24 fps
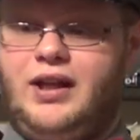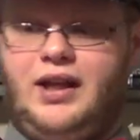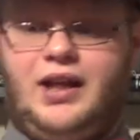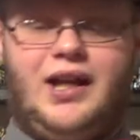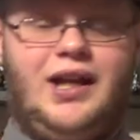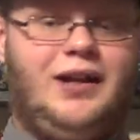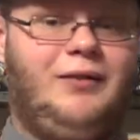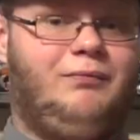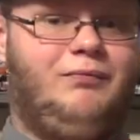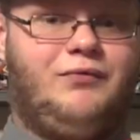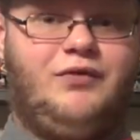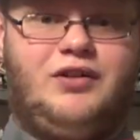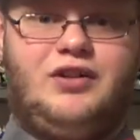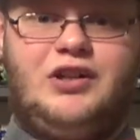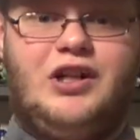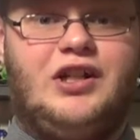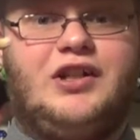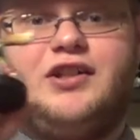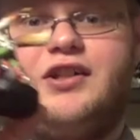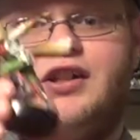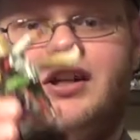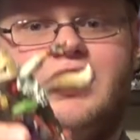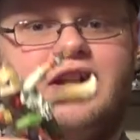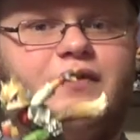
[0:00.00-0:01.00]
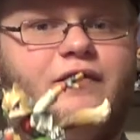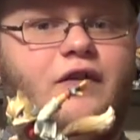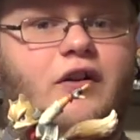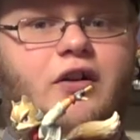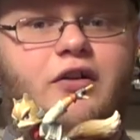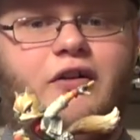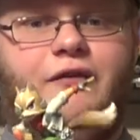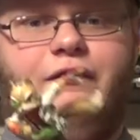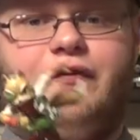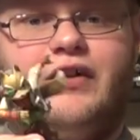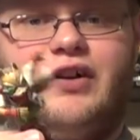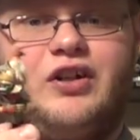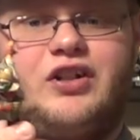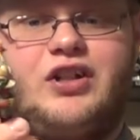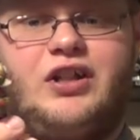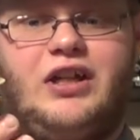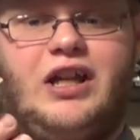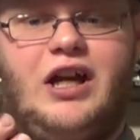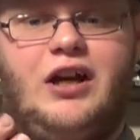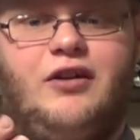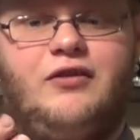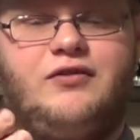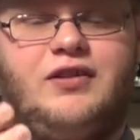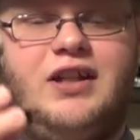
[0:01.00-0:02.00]
And just because of all the
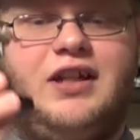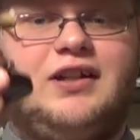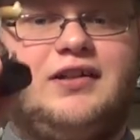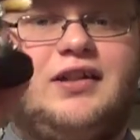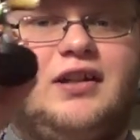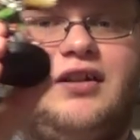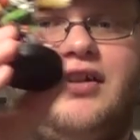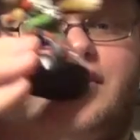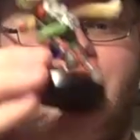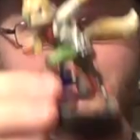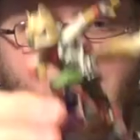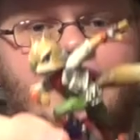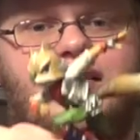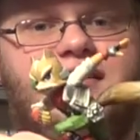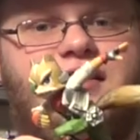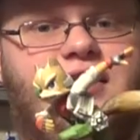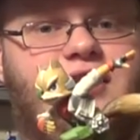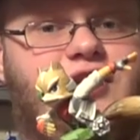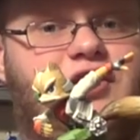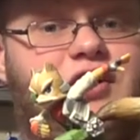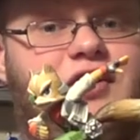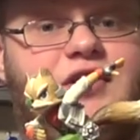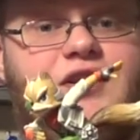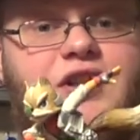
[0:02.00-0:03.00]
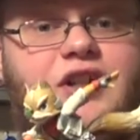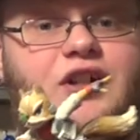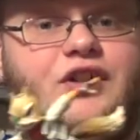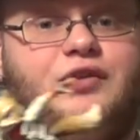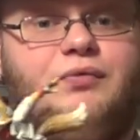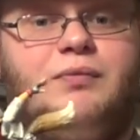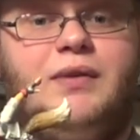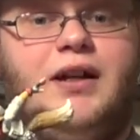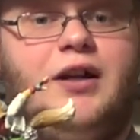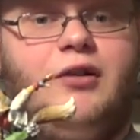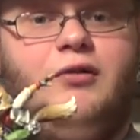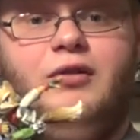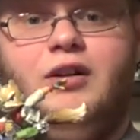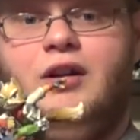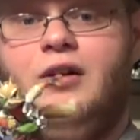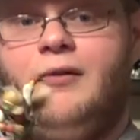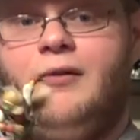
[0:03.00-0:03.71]
functionalities and looks, and just because, well,